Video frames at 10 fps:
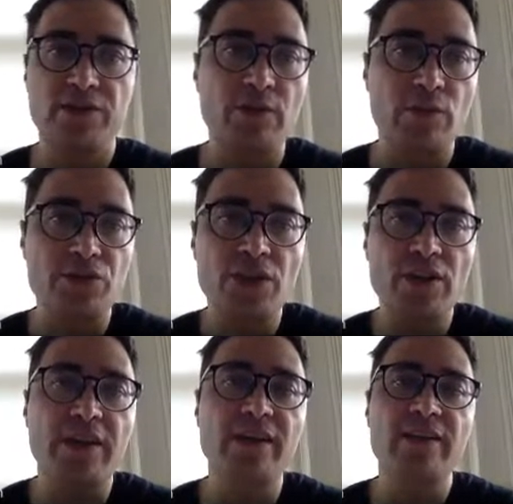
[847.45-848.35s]
not
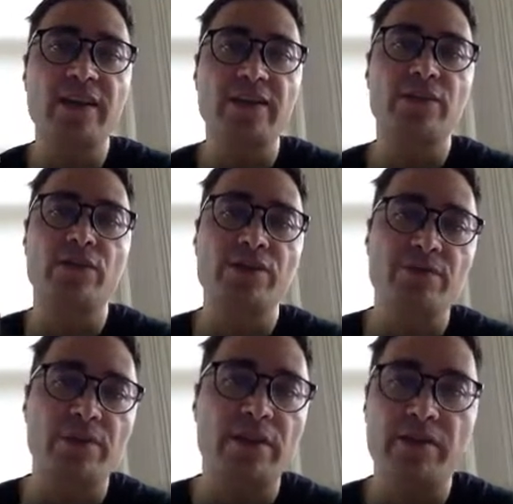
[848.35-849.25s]
logically connected or
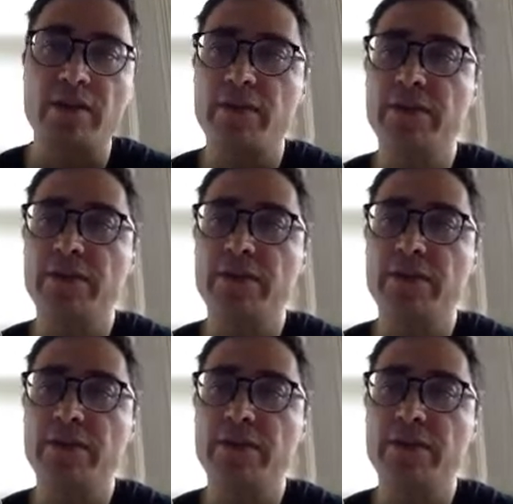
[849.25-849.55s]
some kind of a